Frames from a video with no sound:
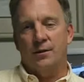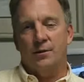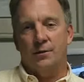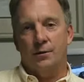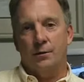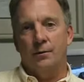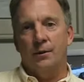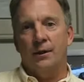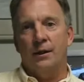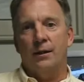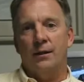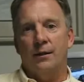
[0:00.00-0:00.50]
in
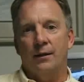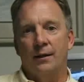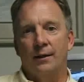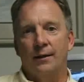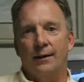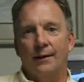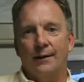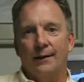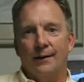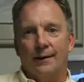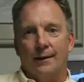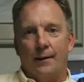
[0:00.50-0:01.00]
doing it,
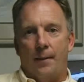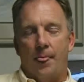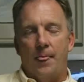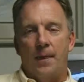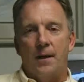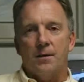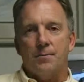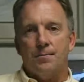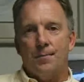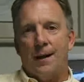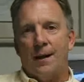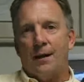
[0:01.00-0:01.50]

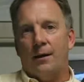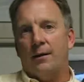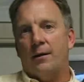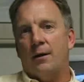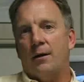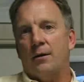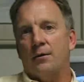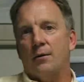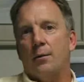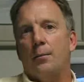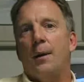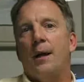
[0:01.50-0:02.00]
this ballot
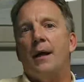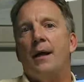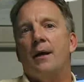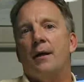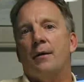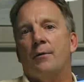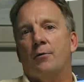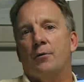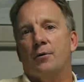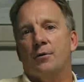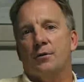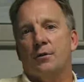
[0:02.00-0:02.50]
on
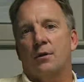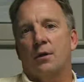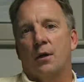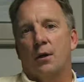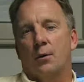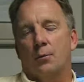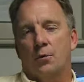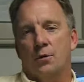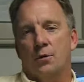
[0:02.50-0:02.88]
demand was